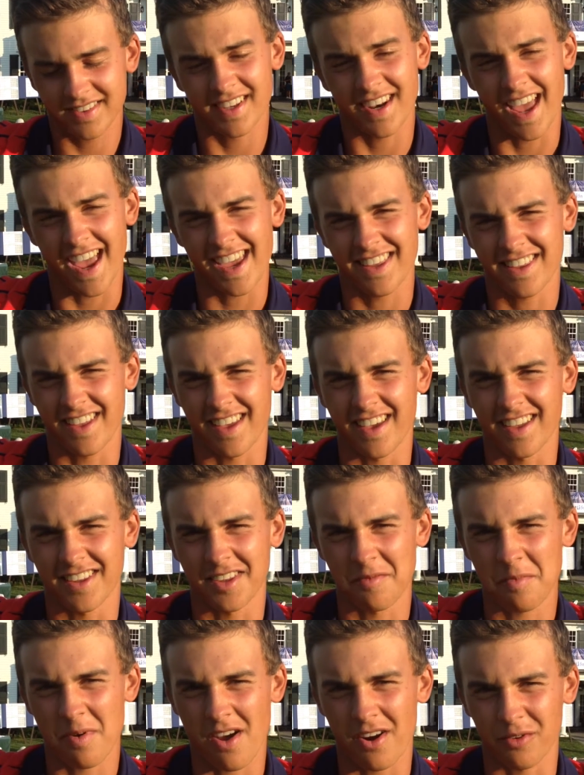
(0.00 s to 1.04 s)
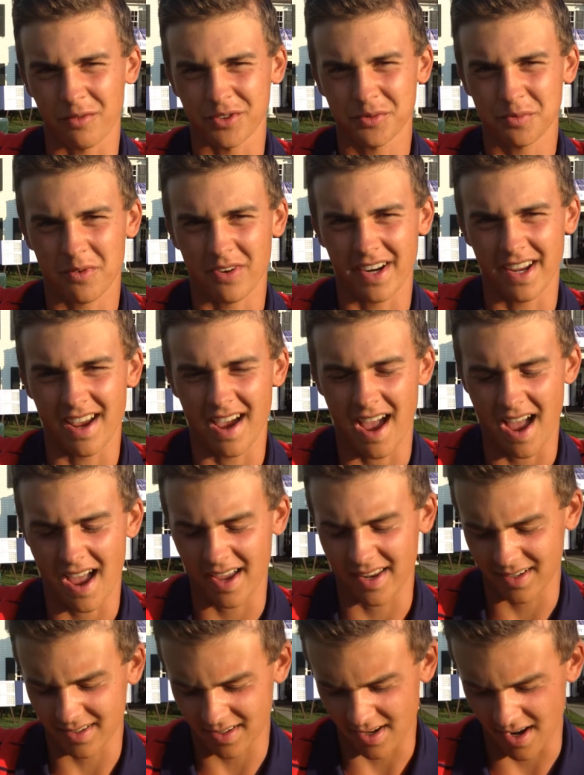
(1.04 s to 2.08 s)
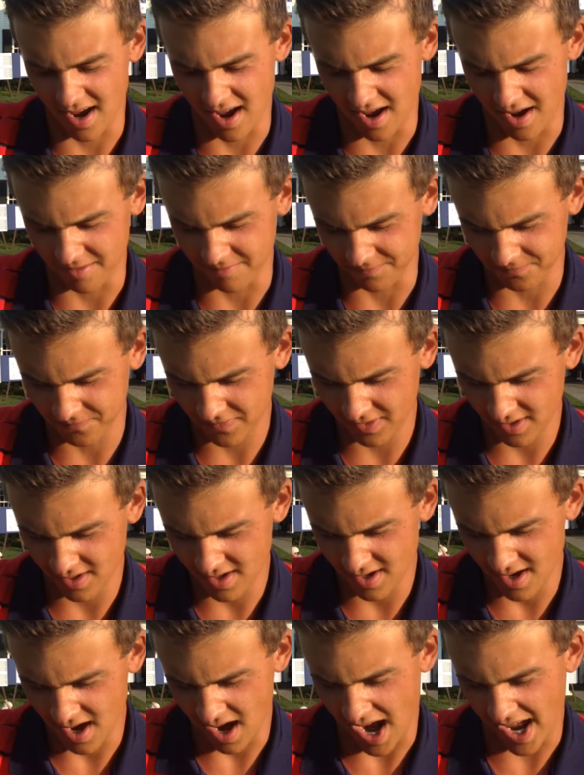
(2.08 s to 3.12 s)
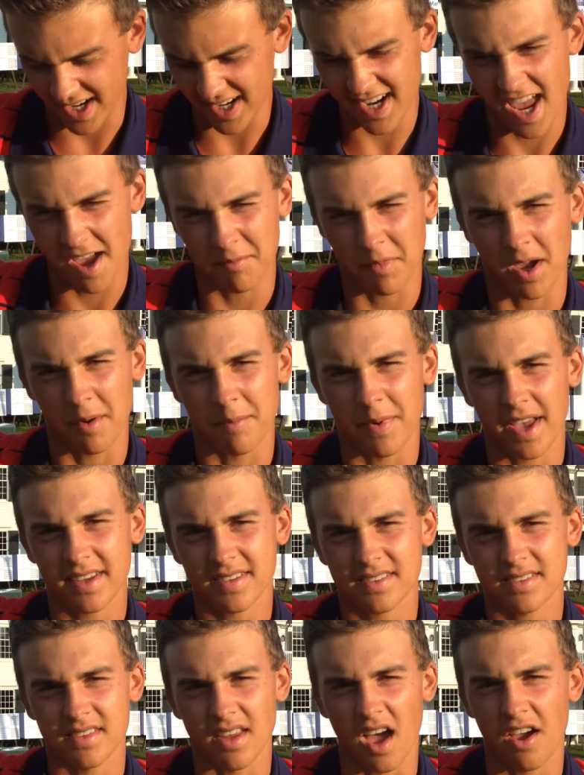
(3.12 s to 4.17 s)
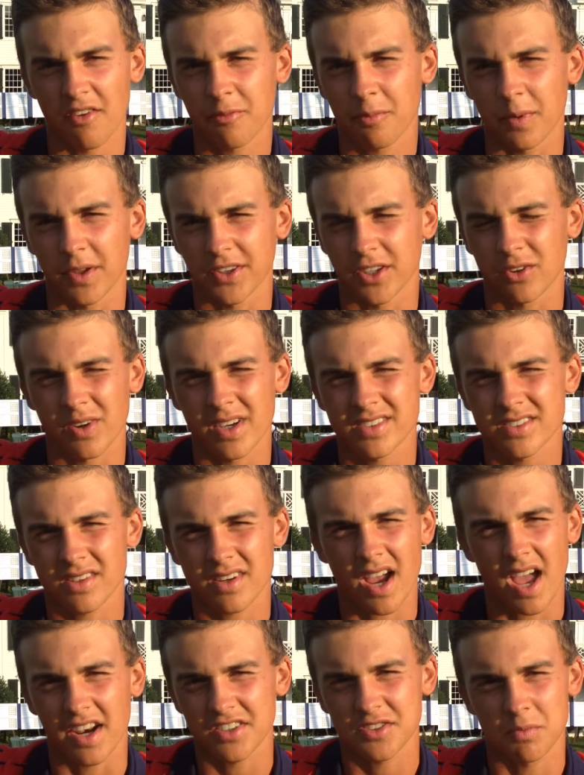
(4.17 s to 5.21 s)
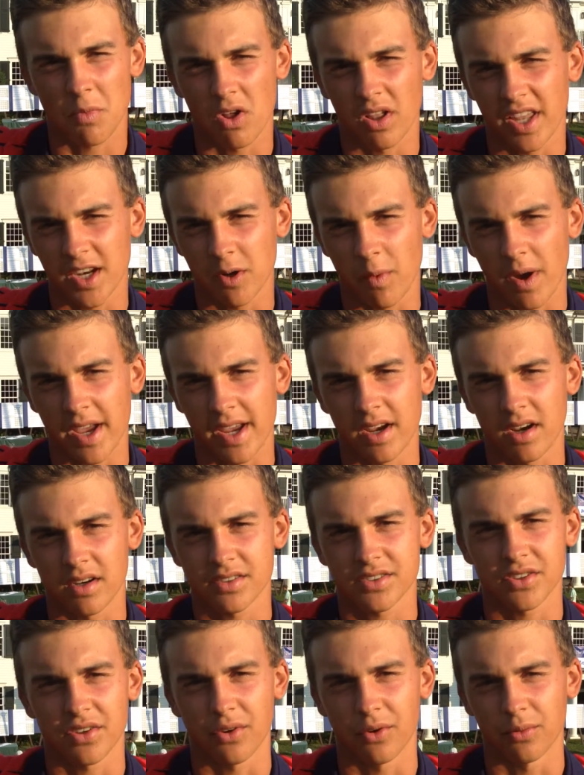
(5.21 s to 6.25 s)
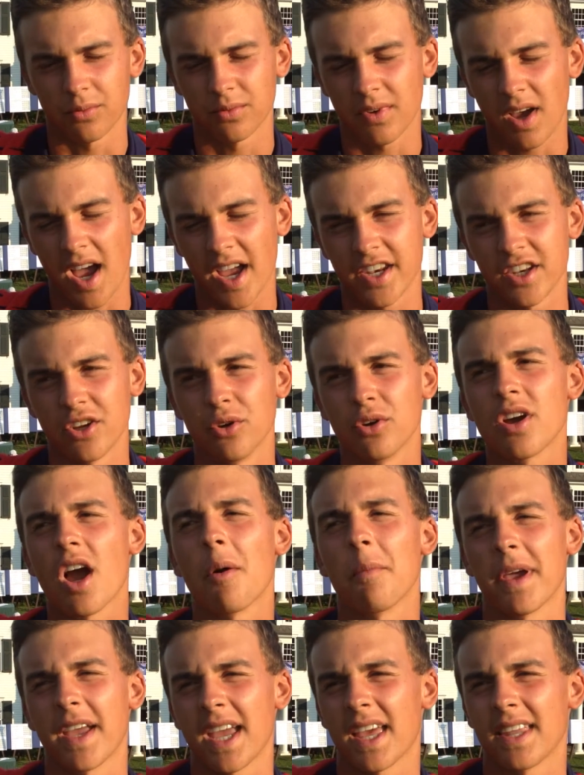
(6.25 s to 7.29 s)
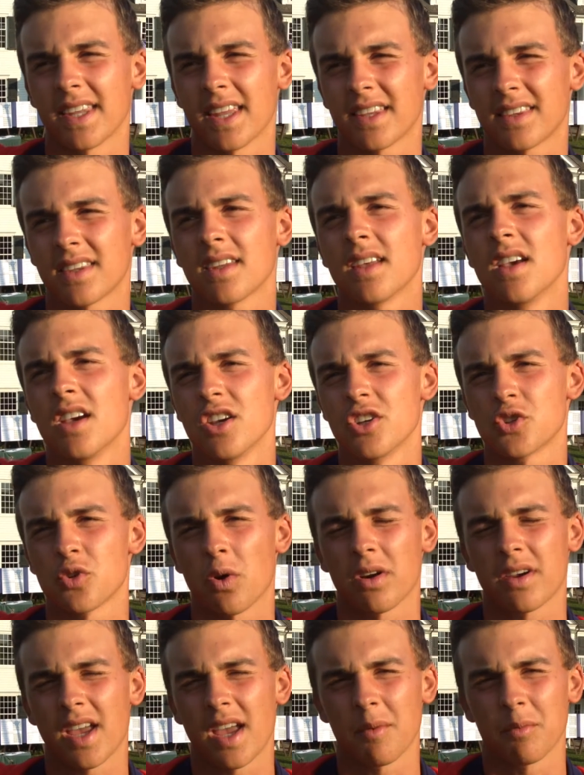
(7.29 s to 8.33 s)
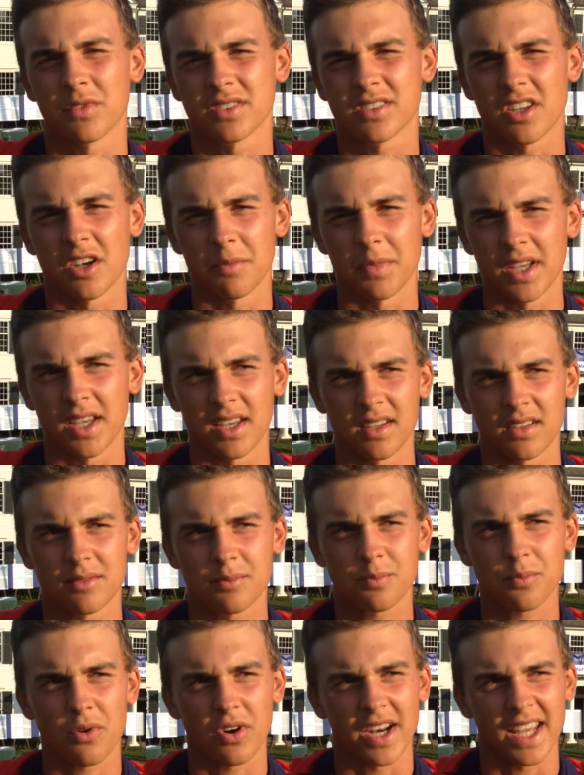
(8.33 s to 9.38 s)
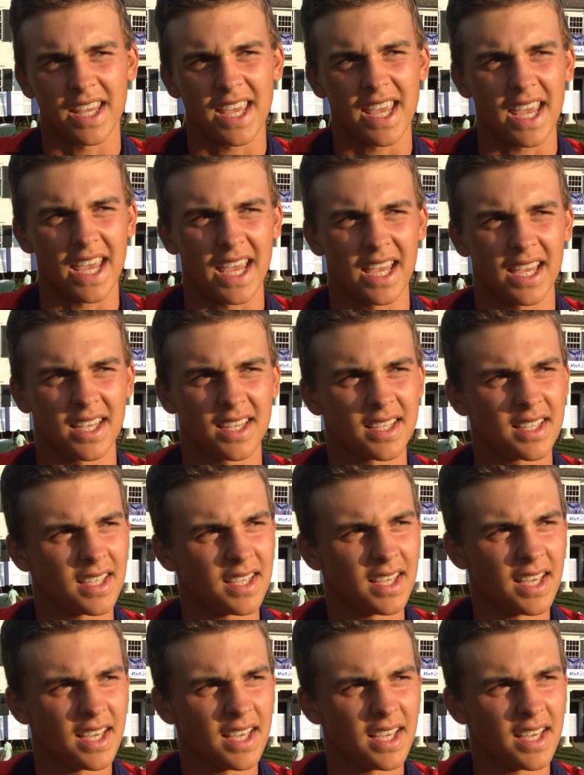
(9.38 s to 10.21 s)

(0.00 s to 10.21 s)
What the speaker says: Today the putter was pretty hot. I didn't have my best stuff, but the greens are kind of small anyway here, so I knew coming in that short game was going to be pretty key.